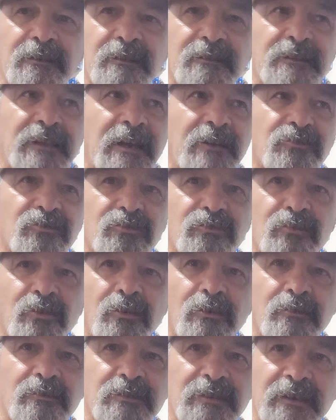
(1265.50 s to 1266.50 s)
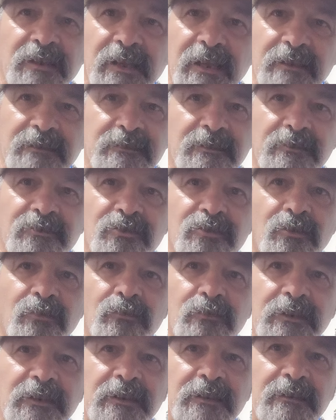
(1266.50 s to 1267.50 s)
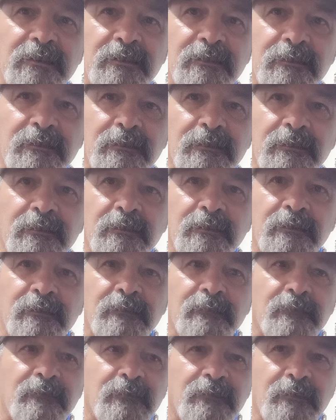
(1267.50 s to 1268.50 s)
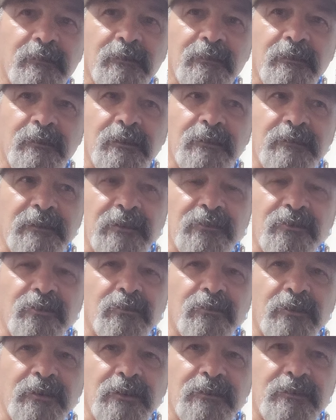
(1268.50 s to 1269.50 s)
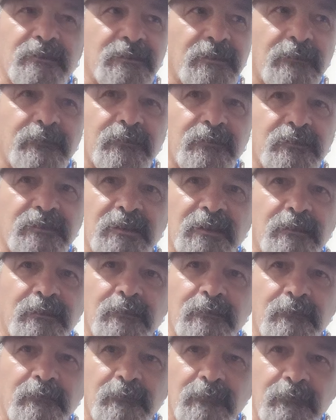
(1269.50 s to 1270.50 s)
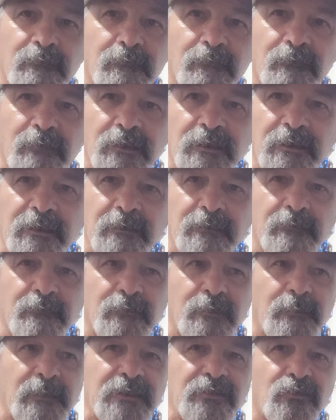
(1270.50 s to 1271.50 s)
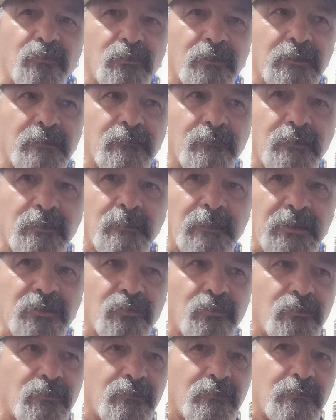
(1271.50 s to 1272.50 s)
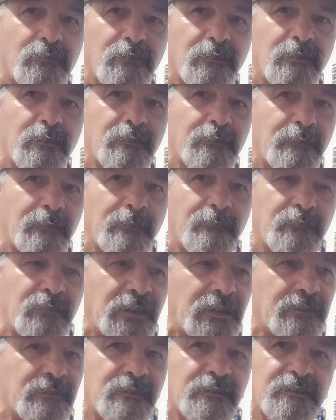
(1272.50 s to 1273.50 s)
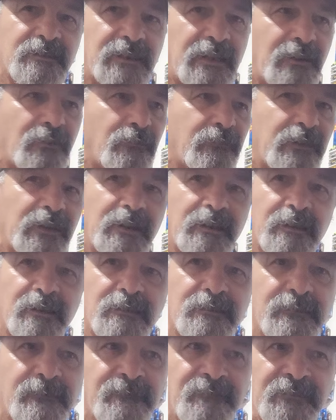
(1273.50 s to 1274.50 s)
$1,000 in cars that you don't need. And then you look at yourself and say, "What am I doing? What am I doing? I'm getting this car over here because."